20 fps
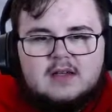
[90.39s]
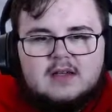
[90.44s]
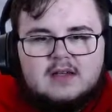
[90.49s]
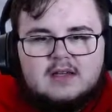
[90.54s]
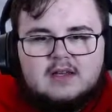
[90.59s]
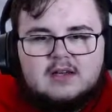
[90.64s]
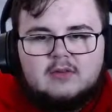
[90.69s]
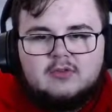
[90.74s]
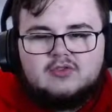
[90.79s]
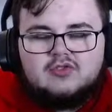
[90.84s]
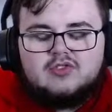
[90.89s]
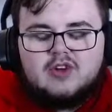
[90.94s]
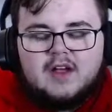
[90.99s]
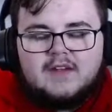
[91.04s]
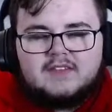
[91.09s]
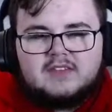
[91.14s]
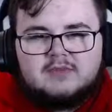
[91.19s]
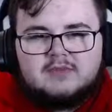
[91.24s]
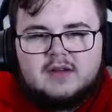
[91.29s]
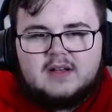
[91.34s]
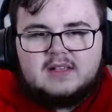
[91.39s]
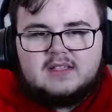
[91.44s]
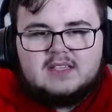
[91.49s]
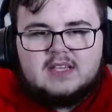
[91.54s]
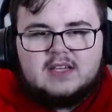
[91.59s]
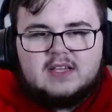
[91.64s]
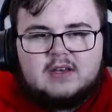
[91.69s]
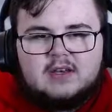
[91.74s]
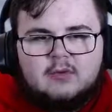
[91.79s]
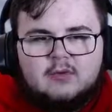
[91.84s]
You know, draft some mons that
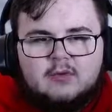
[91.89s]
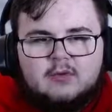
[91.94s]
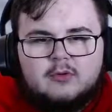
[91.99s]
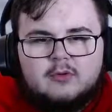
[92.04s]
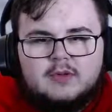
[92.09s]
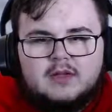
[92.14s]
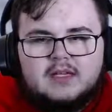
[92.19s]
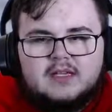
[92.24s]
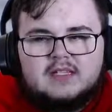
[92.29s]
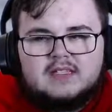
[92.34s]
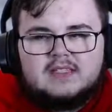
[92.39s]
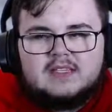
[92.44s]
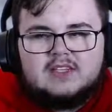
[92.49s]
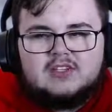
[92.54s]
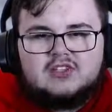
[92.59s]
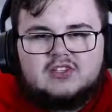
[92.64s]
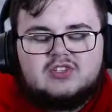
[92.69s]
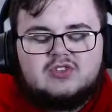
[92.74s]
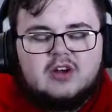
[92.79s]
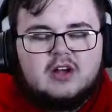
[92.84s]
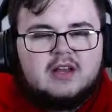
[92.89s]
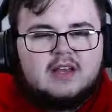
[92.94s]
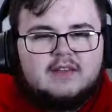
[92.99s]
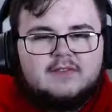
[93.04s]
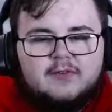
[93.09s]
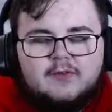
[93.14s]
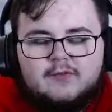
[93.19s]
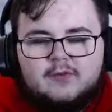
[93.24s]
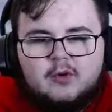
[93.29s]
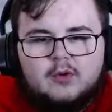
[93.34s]
you don't normally get to see and just try
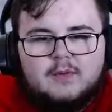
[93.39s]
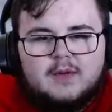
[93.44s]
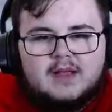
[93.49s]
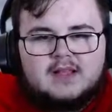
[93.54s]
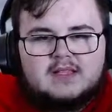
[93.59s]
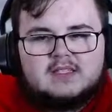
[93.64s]
different formats.